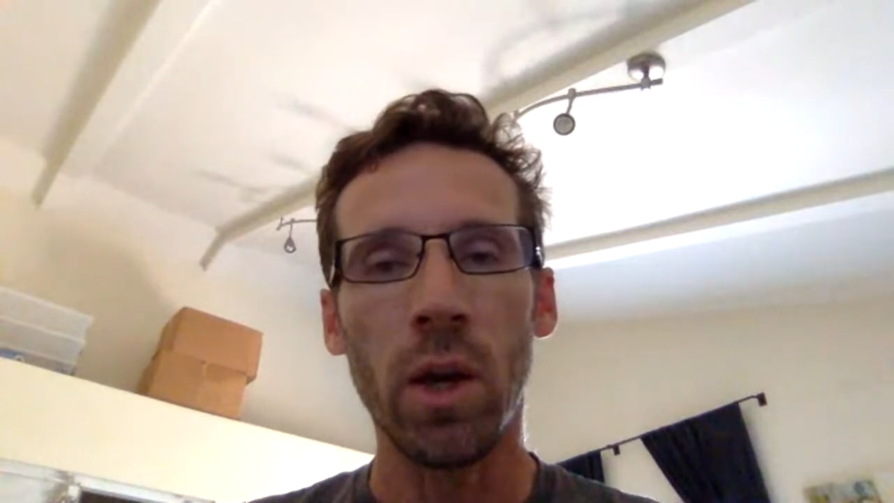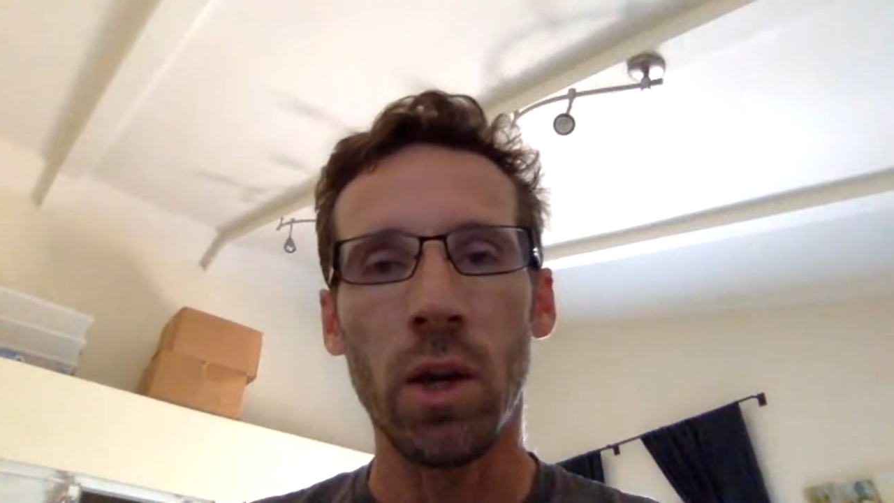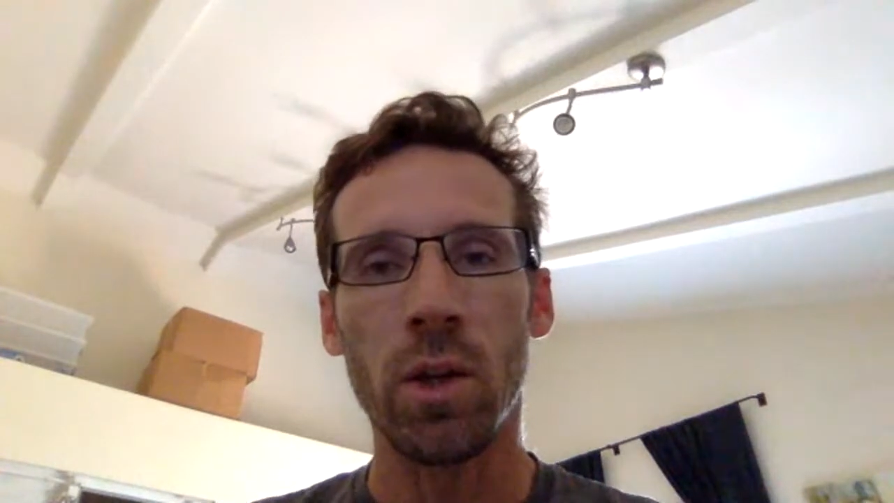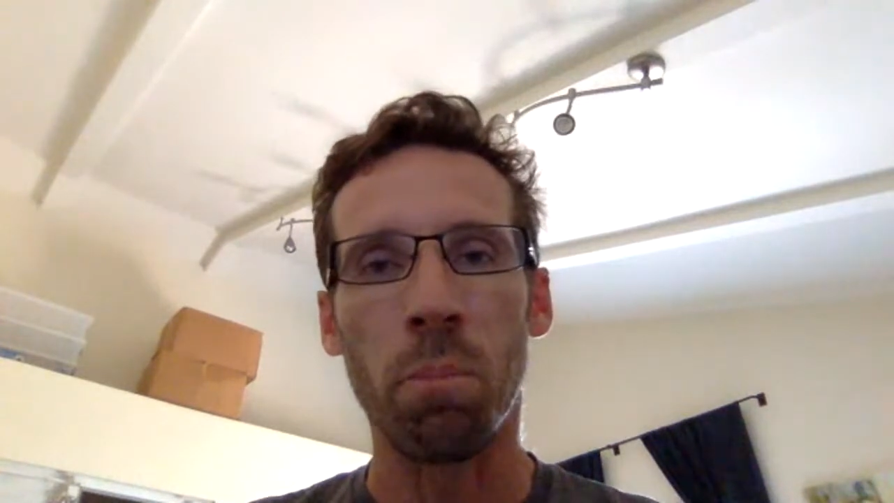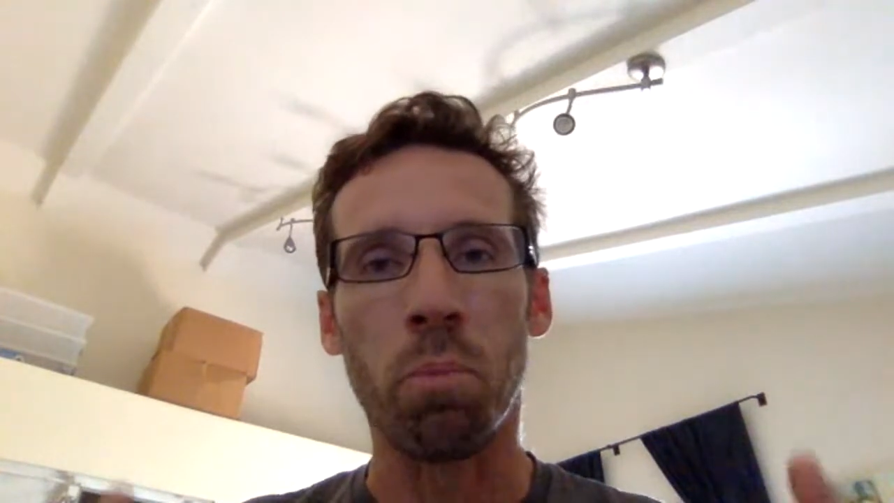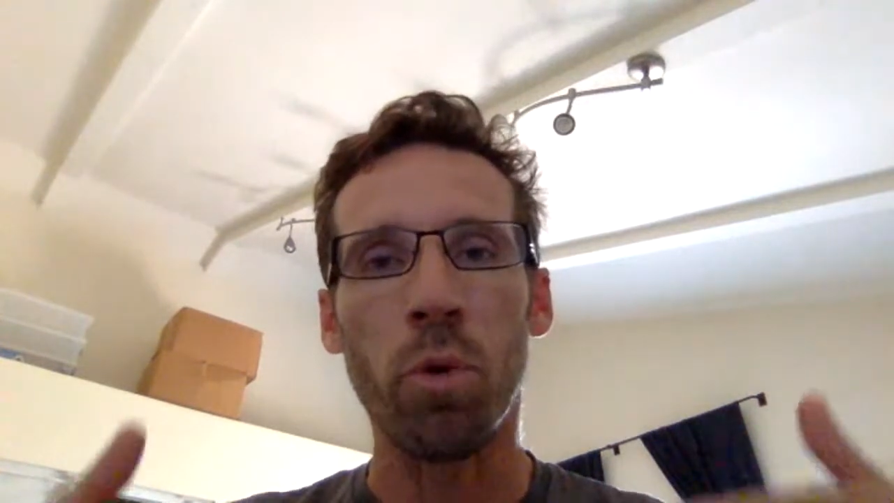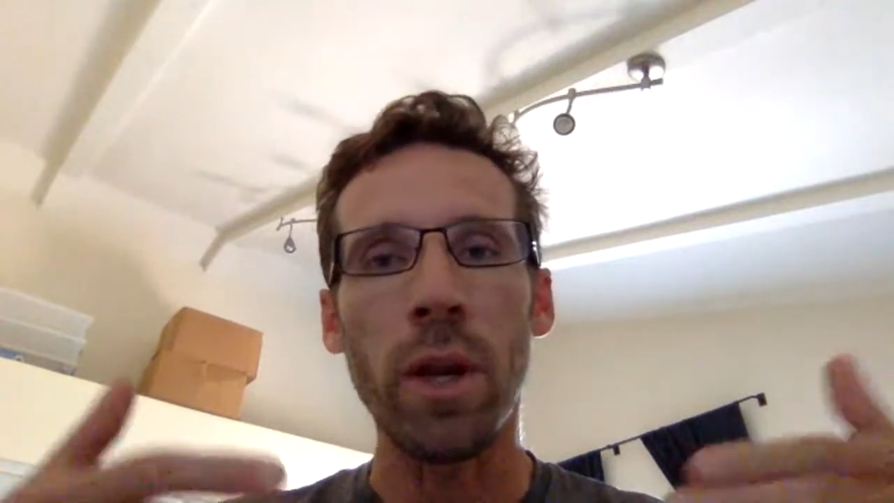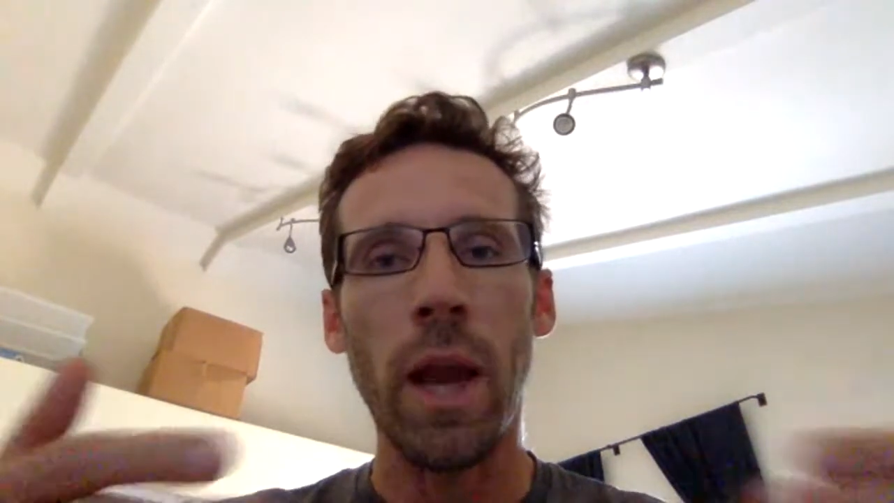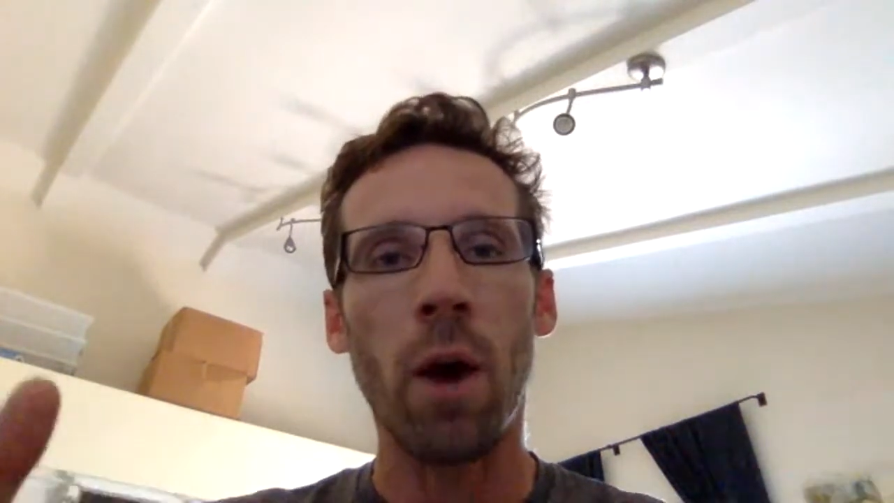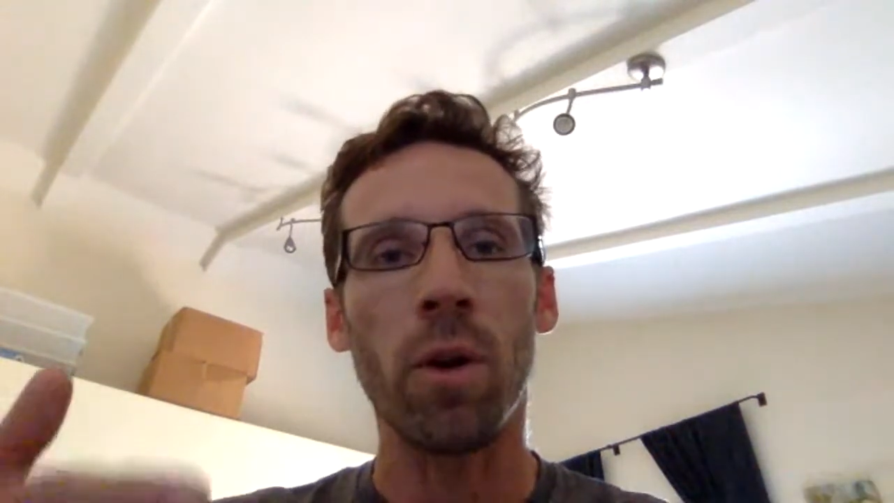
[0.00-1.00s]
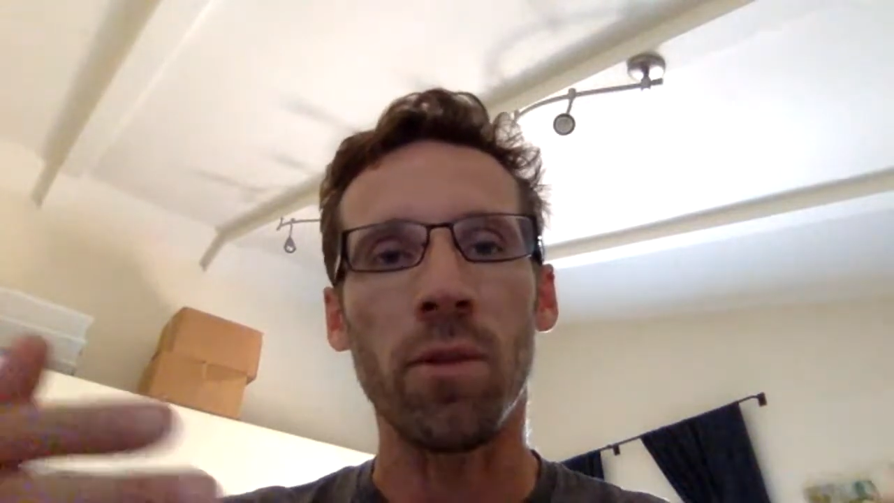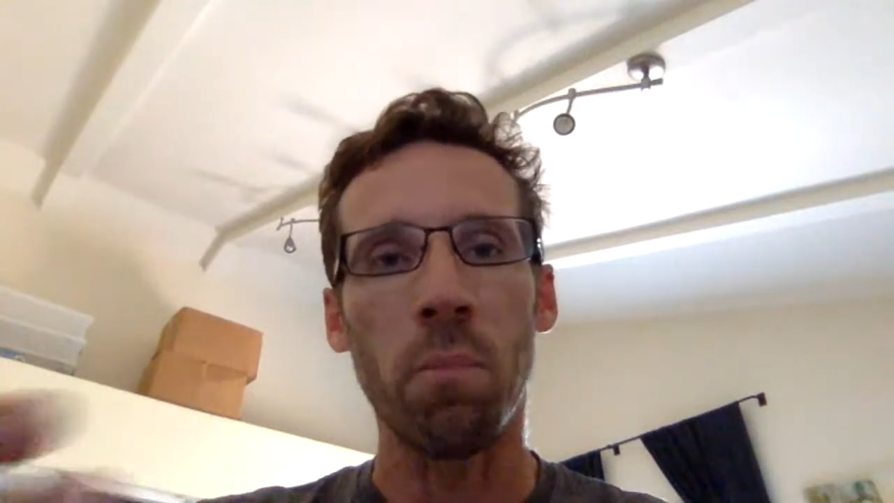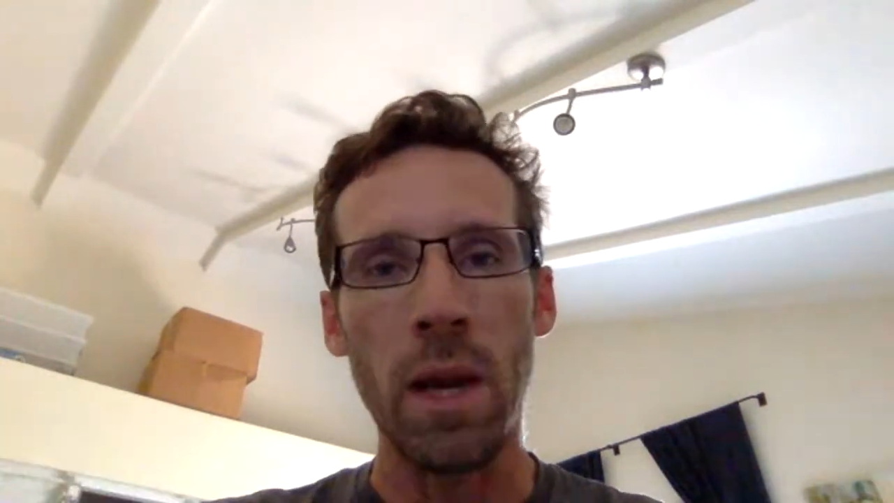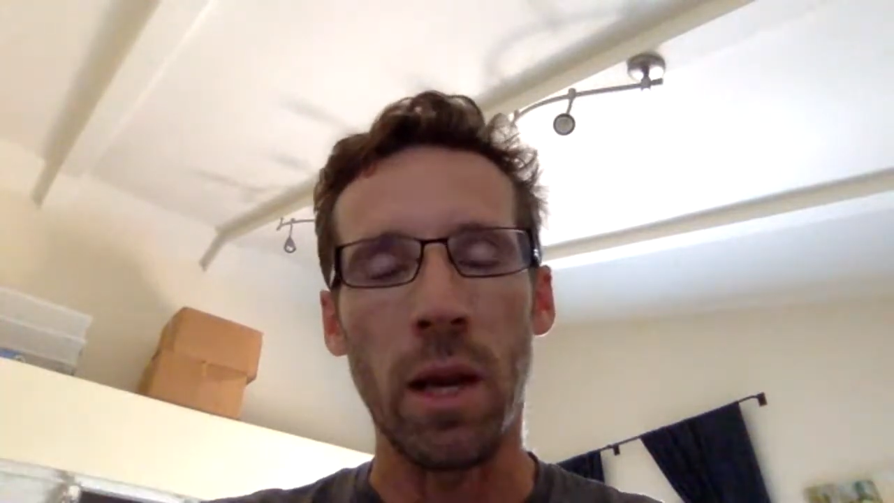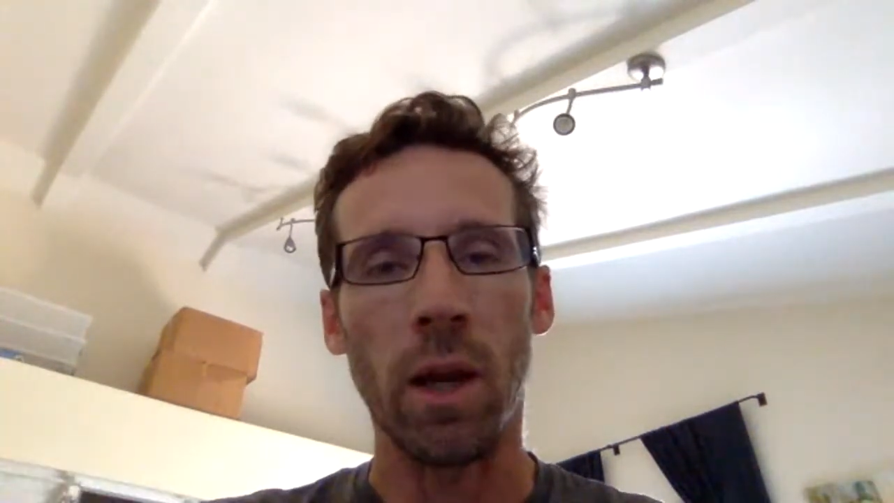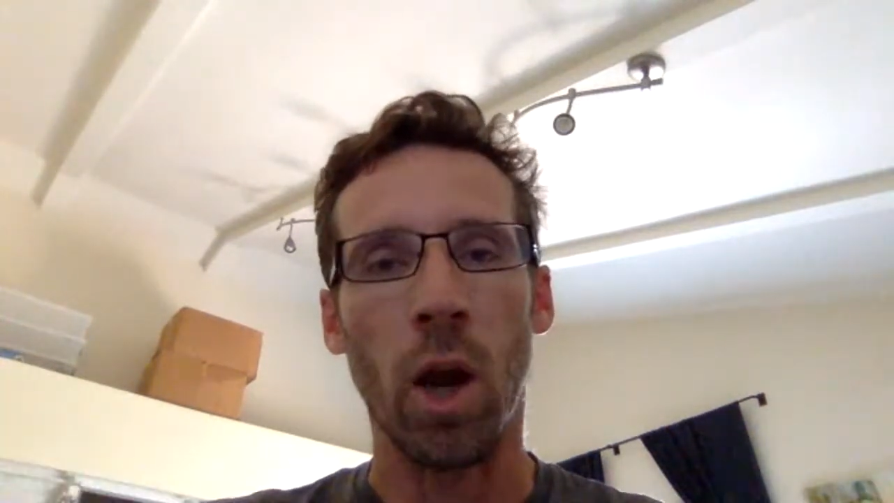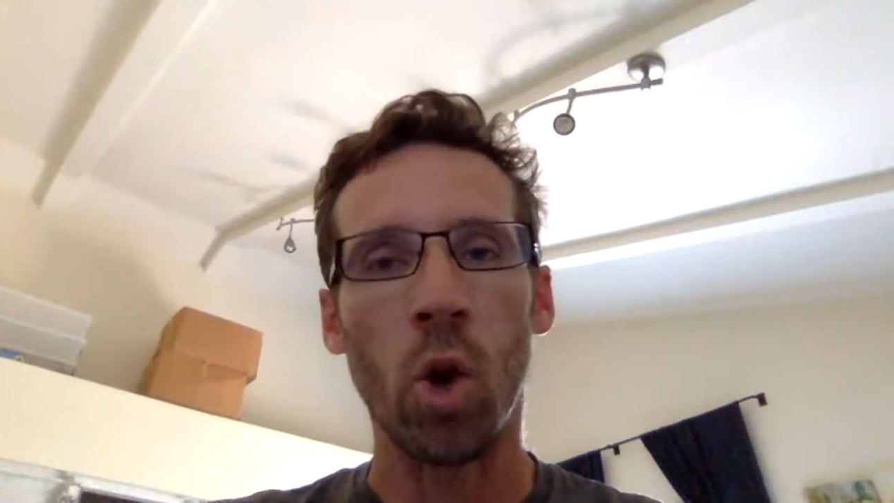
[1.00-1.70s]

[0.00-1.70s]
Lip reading: to bring out its meaning